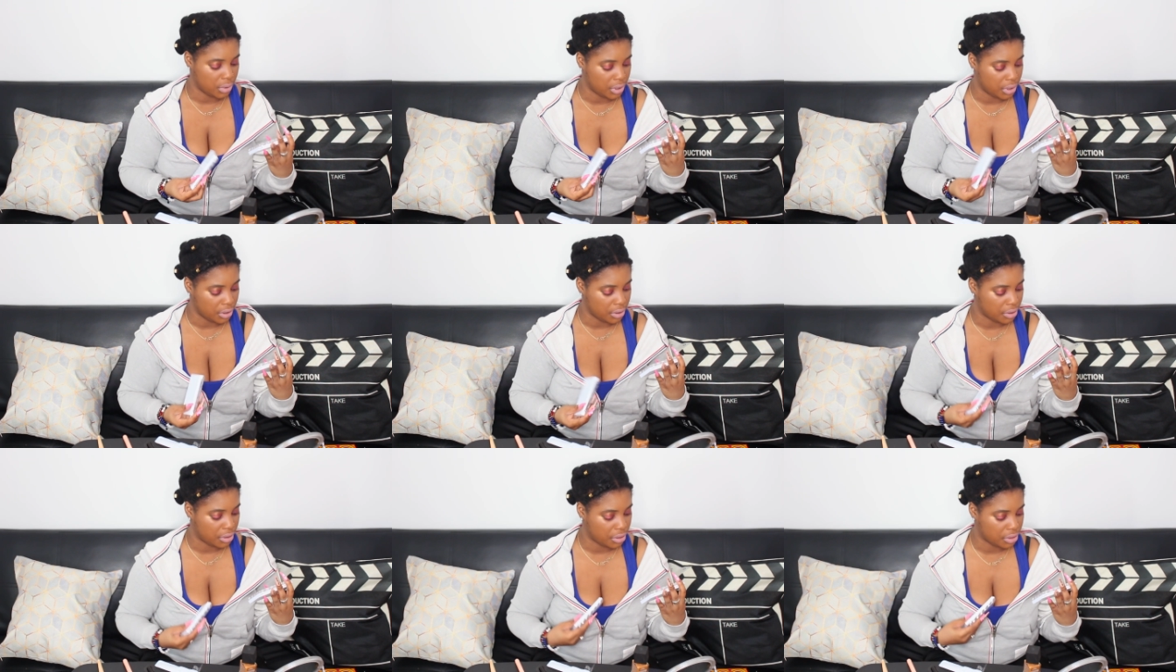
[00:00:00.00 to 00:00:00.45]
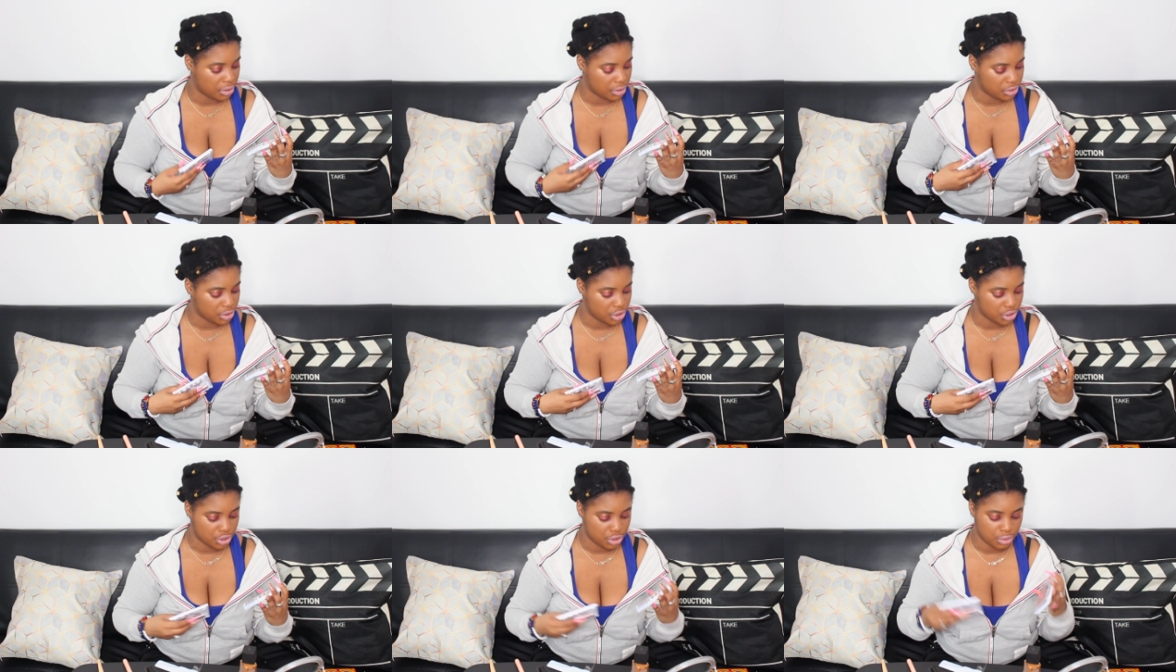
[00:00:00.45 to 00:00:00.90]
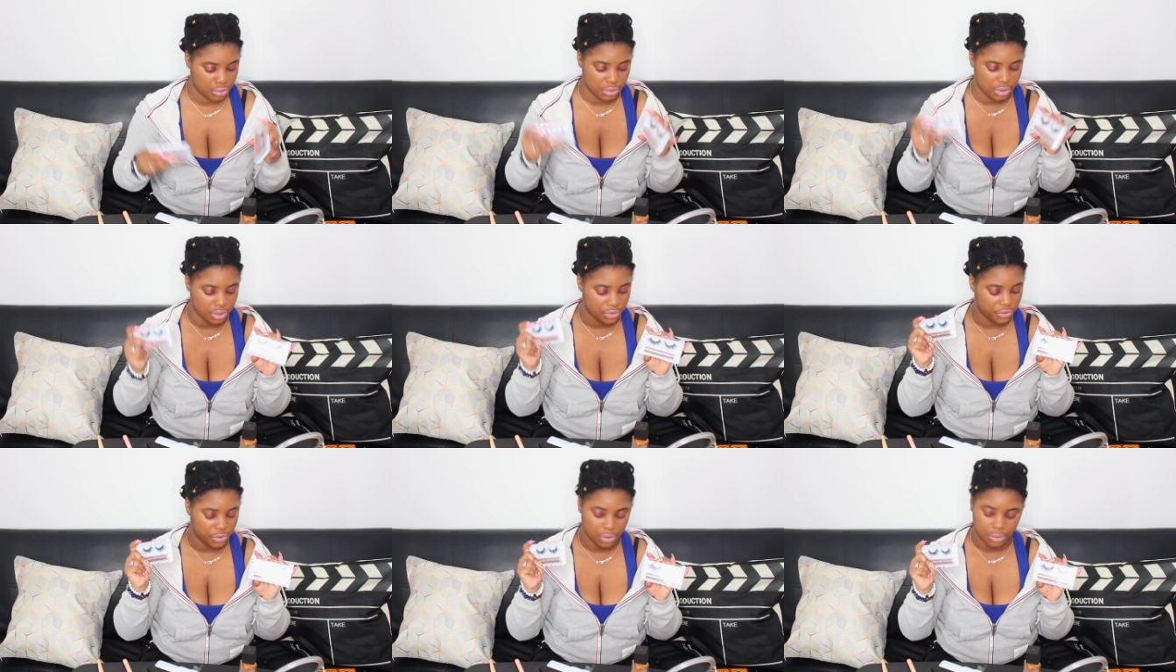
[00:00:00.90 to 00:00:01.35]
with, there's two
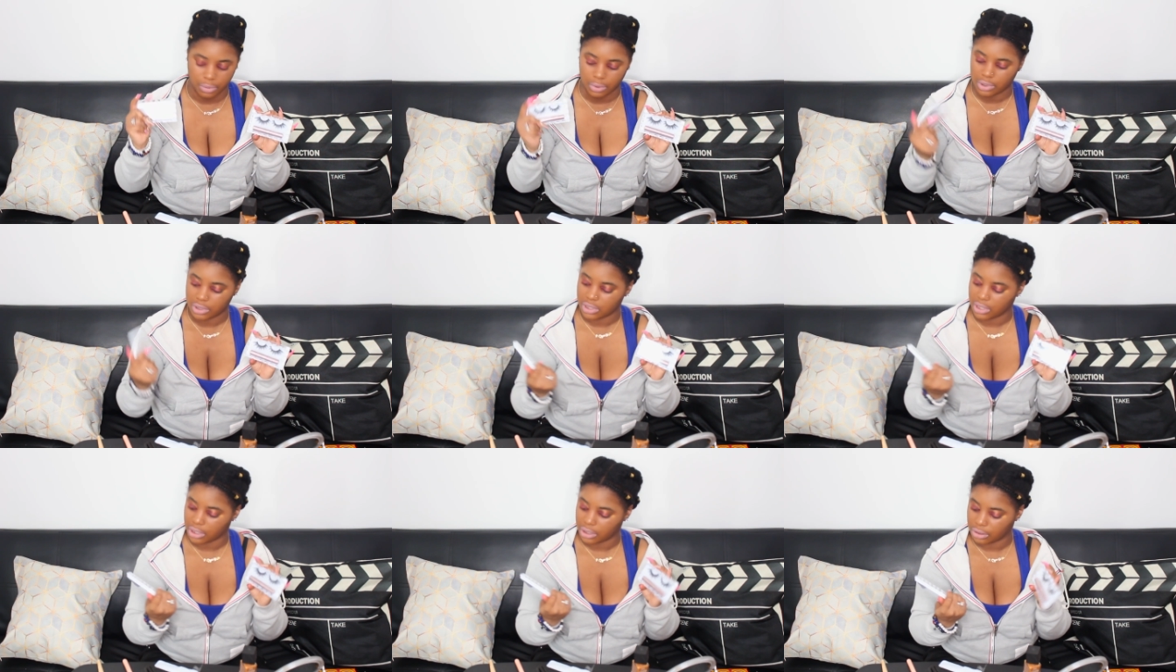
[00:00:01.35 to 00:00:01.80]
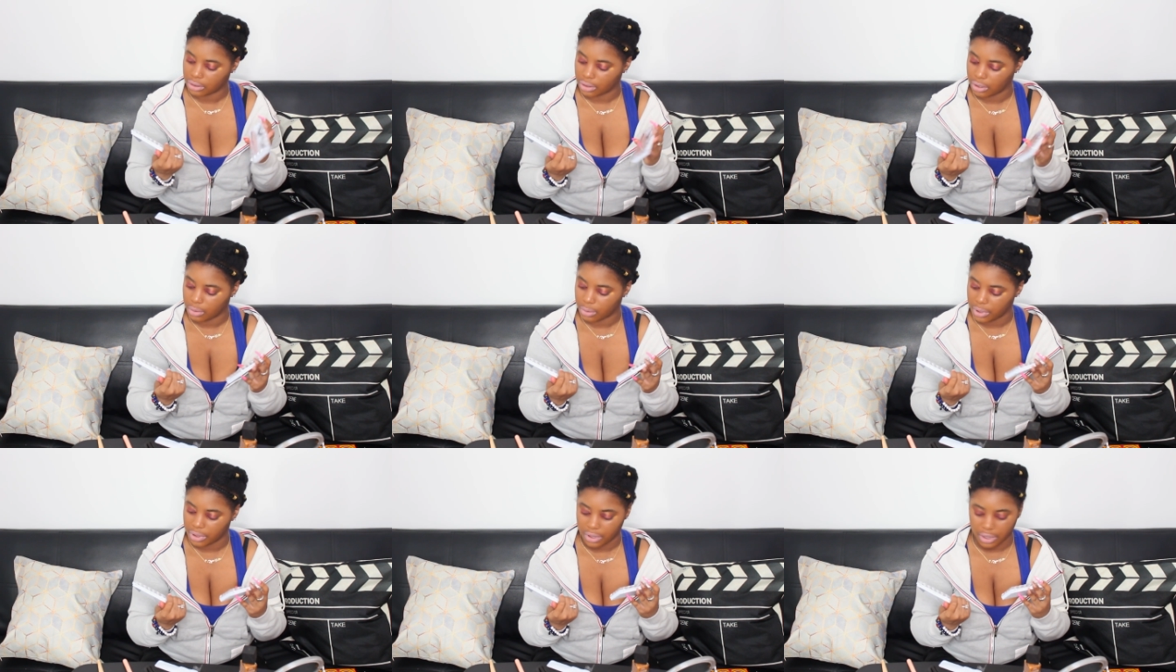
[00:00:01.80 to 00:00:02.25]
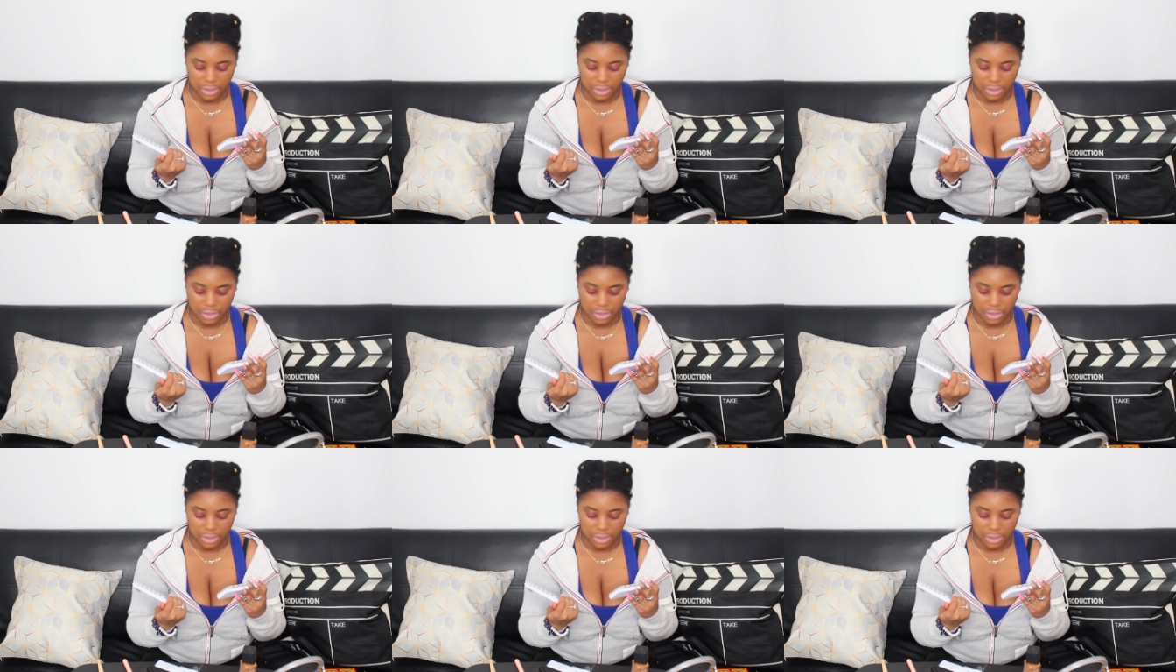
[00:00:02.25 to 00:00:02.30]
different ones I can go with.